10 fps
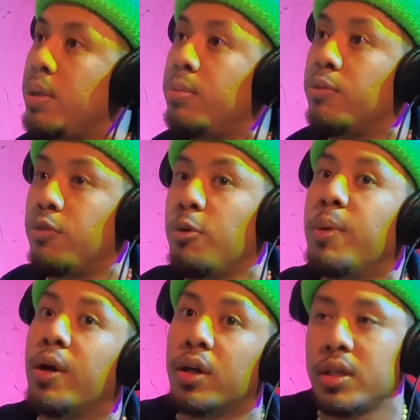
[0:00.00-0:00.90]
people from
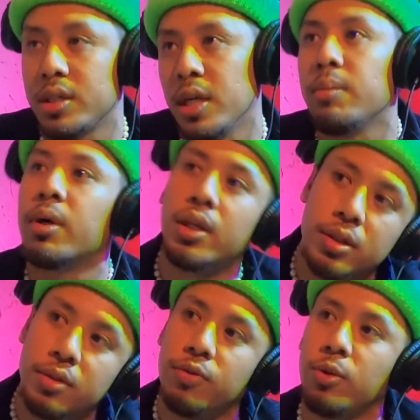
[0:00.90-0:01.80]
America sending money
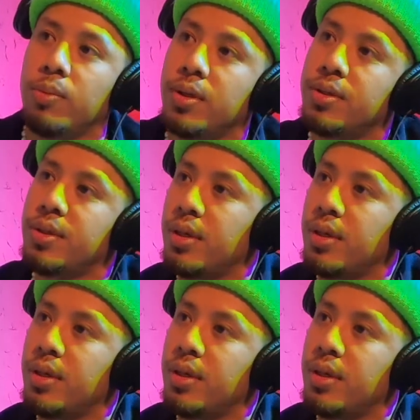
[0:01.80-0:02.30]
to the Philippines.